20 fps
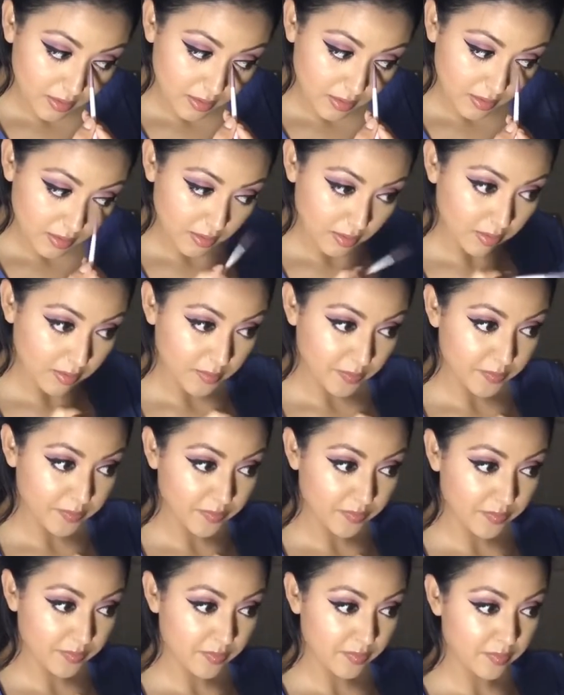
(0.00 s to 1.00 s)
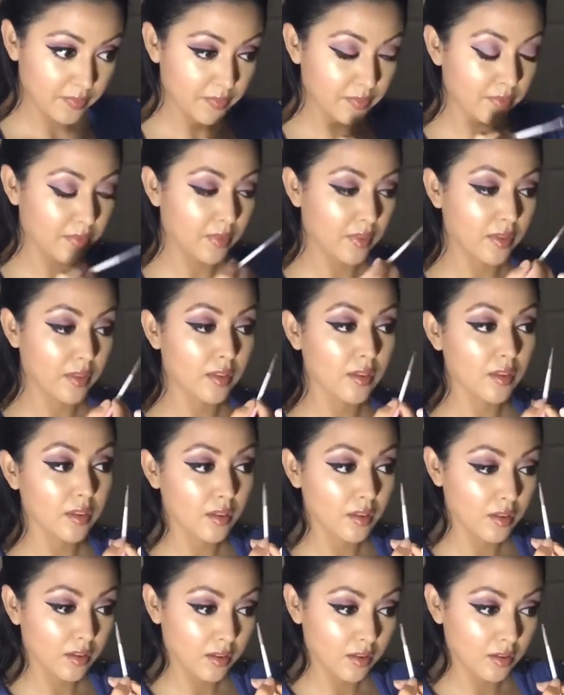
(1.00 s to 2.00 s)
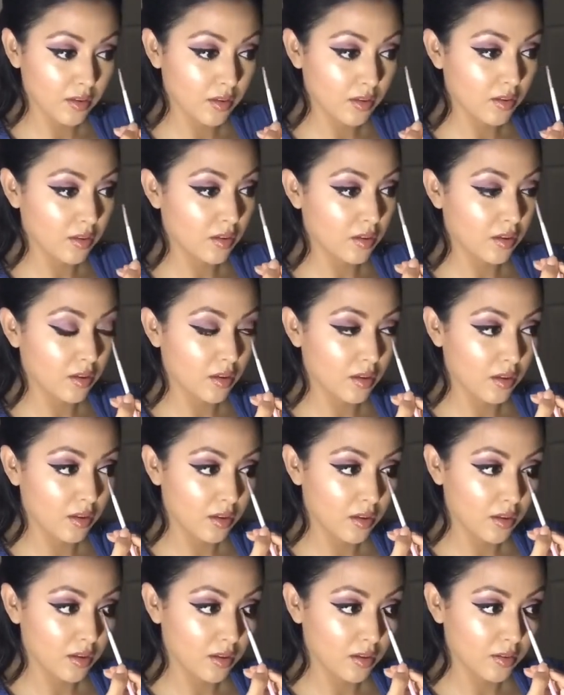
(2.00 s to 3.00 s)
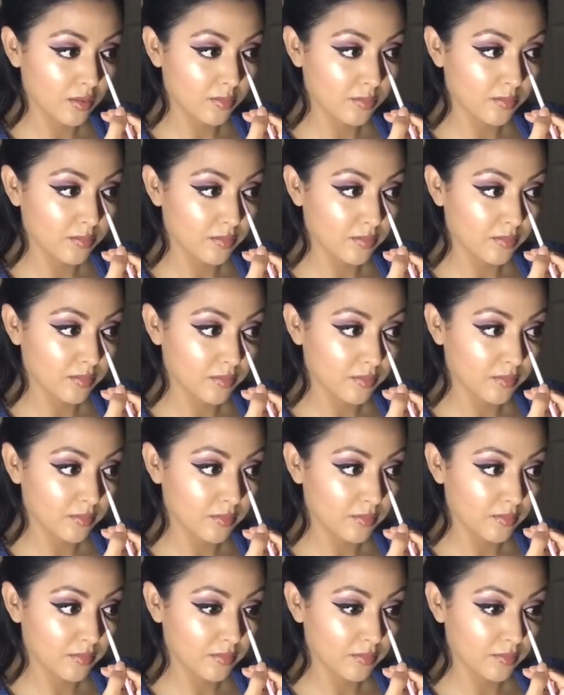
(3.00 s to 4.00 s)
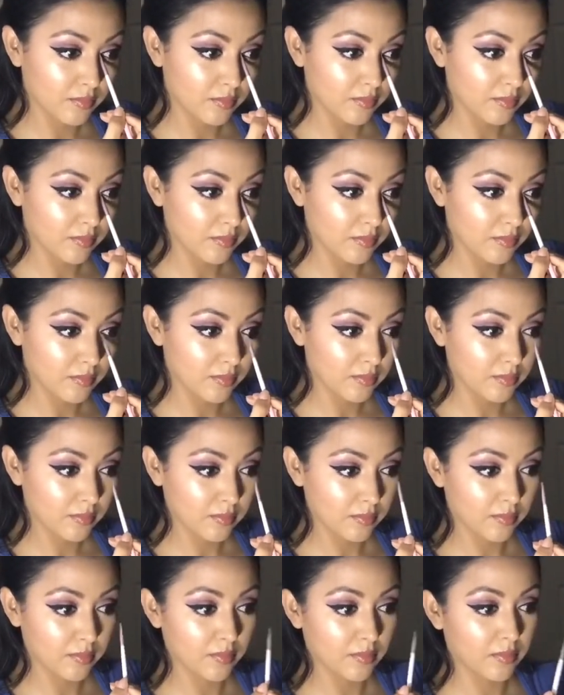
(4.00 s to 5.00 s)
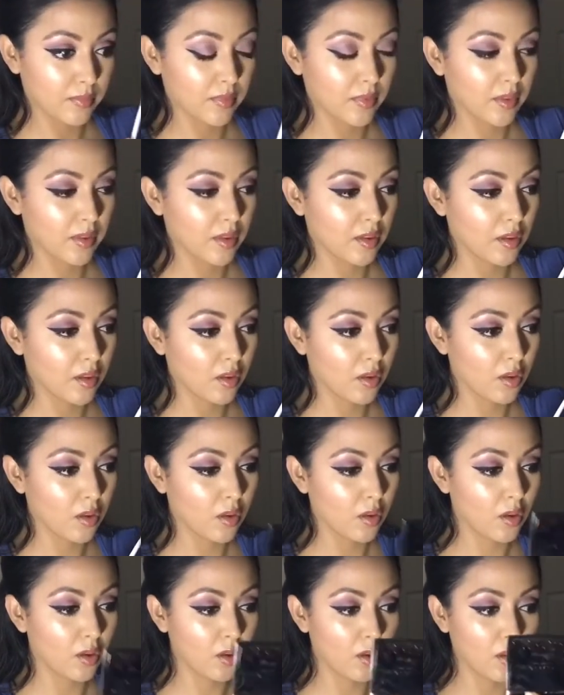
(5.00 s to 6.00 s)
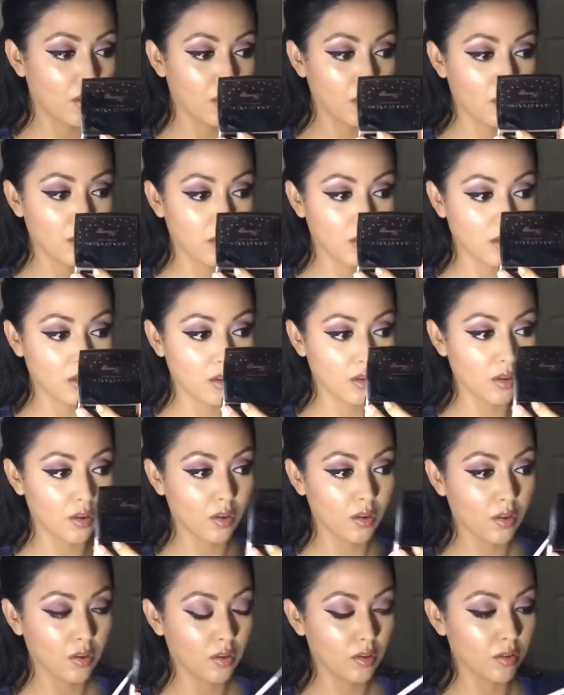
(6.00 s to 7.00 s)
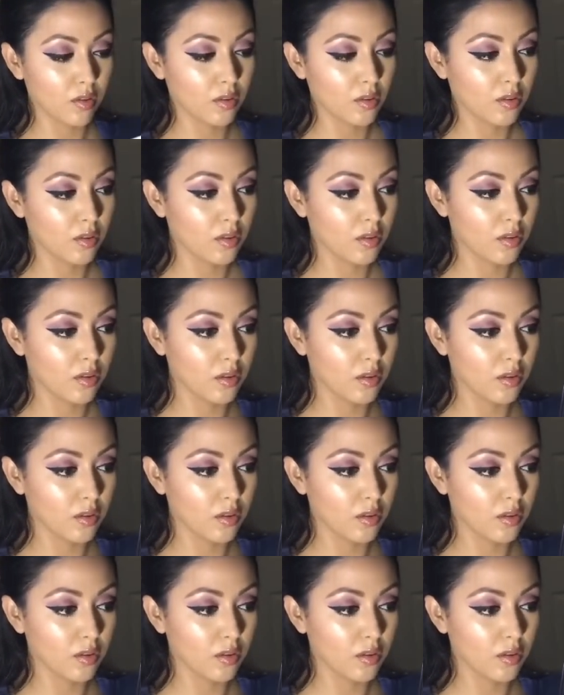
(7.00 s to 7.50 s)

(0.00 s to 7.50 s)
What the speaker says: Nothing is said.